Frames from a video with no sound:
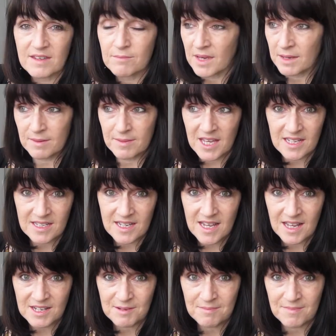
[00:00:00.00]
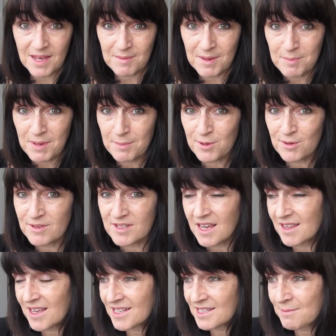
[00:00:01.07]
Maybe that's it. Maybe people who
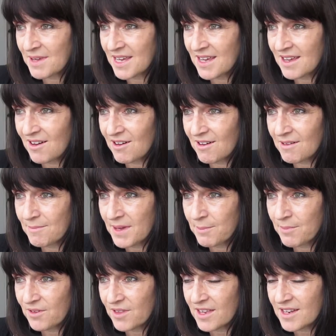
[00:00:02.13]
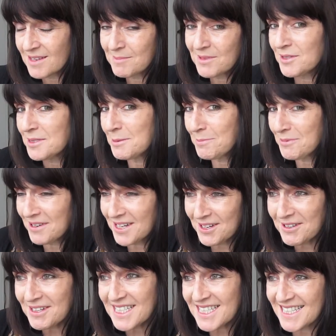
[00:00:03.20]
say that to me are people that I'm not a
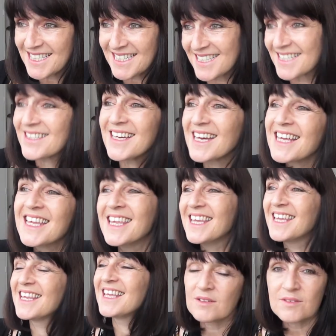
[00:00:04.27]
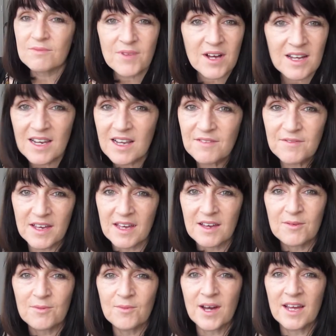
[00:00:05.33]
priority to. But I love it
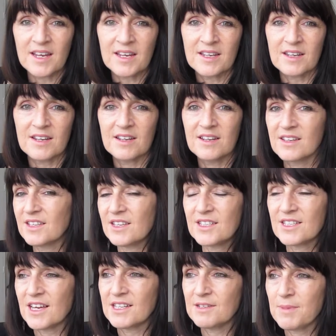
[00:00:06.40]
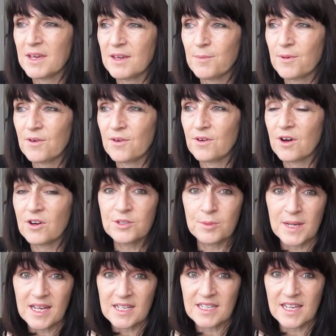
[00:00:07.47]
when you say to people, oh, should we
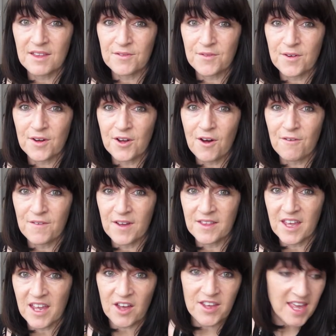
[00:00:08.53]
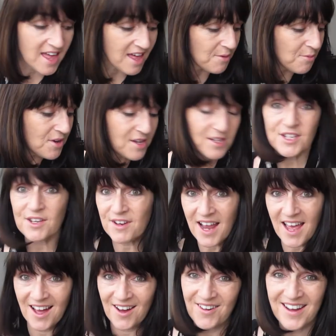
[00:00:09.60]
get together for a coffee? And they go, yeah, what are you doing
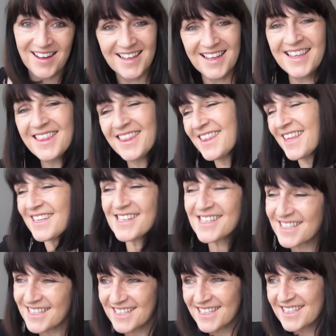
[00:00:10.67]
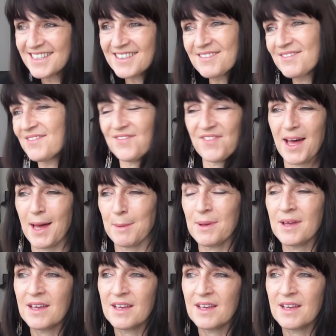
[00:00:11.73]
now? That's just fab.